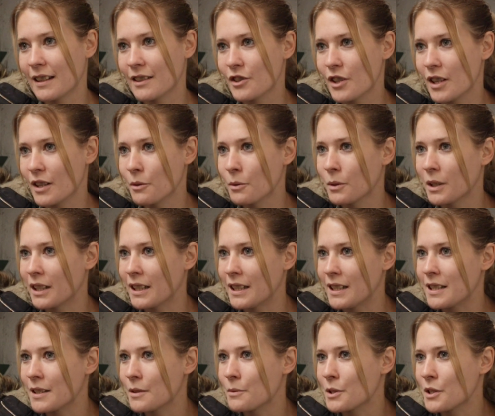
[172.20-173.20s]
the engine, all it
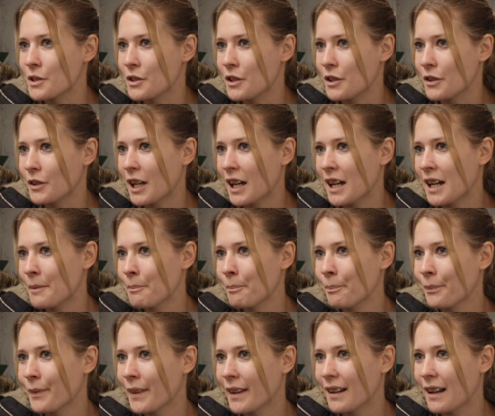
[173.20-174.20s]
needed was a new
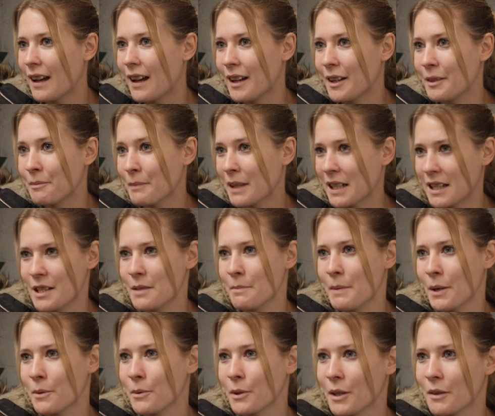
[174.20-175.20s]
cam. Managed to
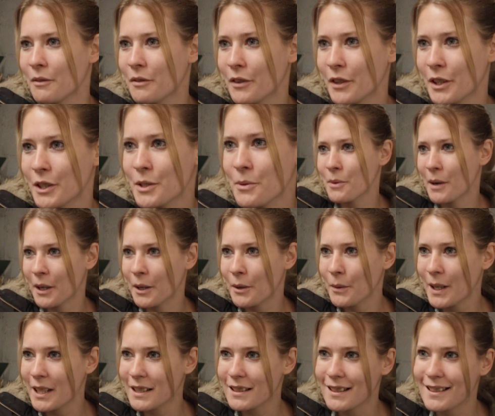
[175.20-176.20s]
pick one up for 20
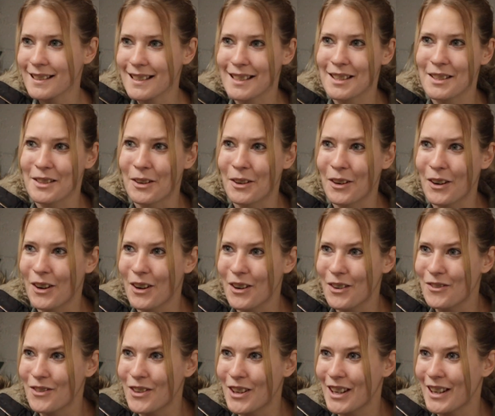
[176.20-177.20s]
quid because it's not
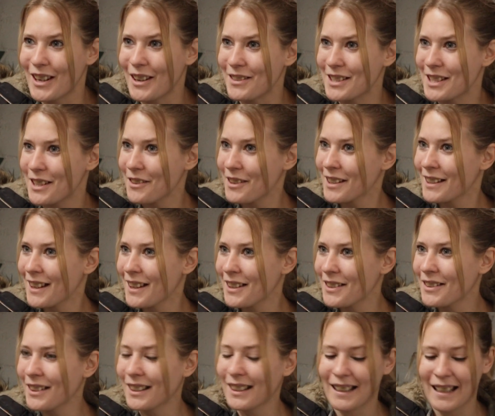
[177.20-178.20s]
what you know, it's who you
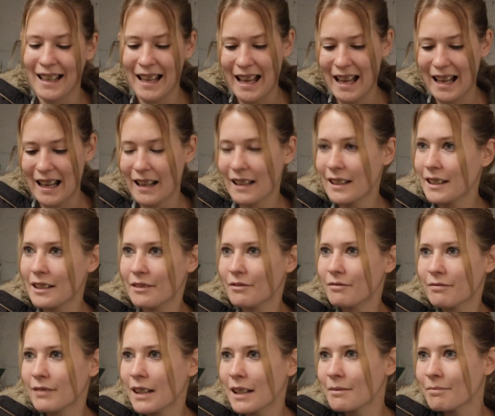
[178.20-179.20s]
know. And it
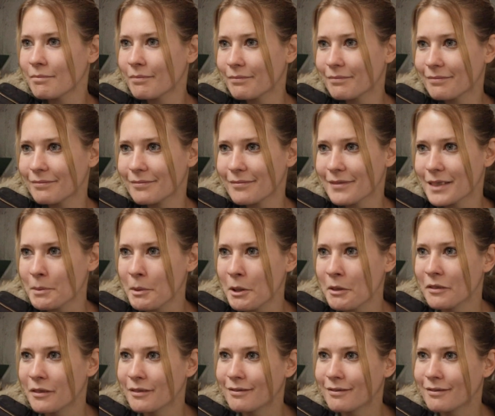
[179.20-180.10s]
ran smooth.